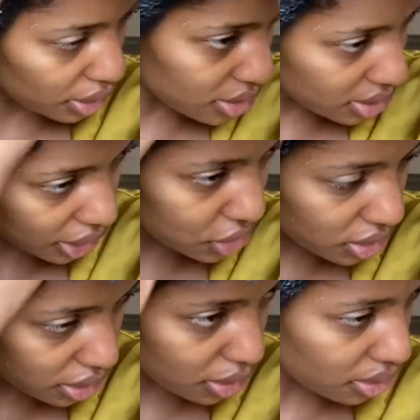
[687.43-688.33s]
the section,
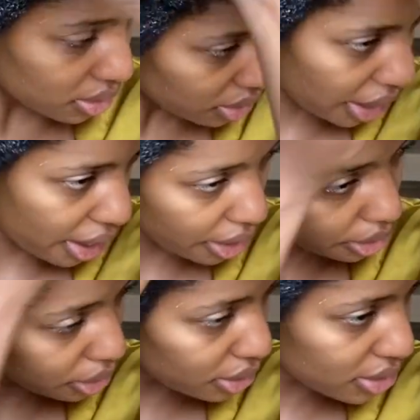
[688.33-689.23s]
in
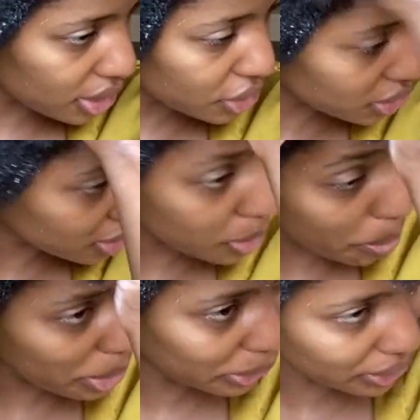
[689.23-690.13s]
the section
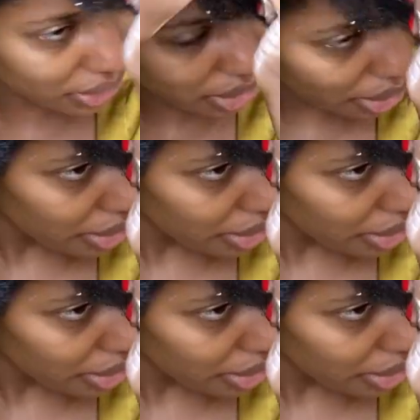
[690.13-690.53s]
middle